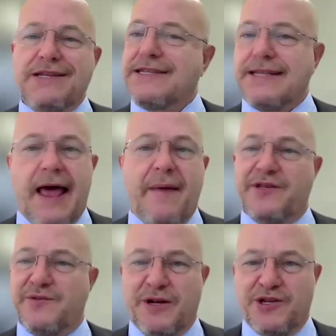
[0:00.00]

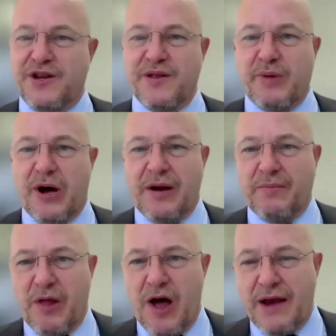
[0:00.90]
slam as much to the
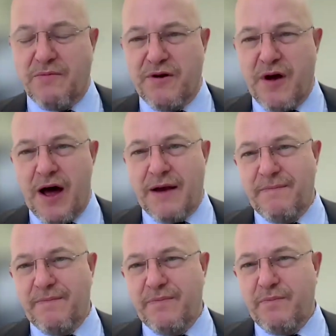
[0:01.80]
bottom line. We're
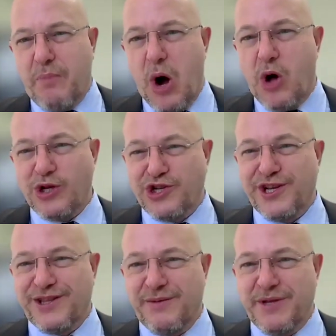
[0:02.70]
not
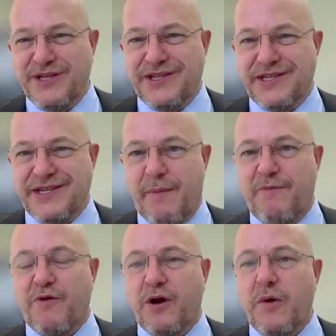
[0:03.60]
polishing the business
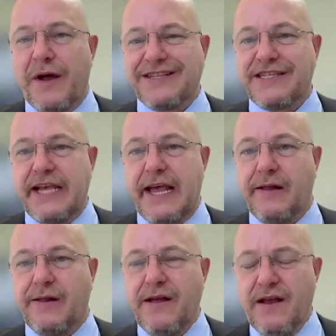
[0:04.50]
up for a quick
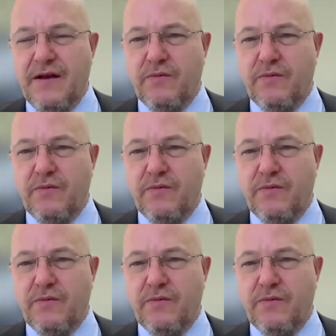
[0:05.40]
sale.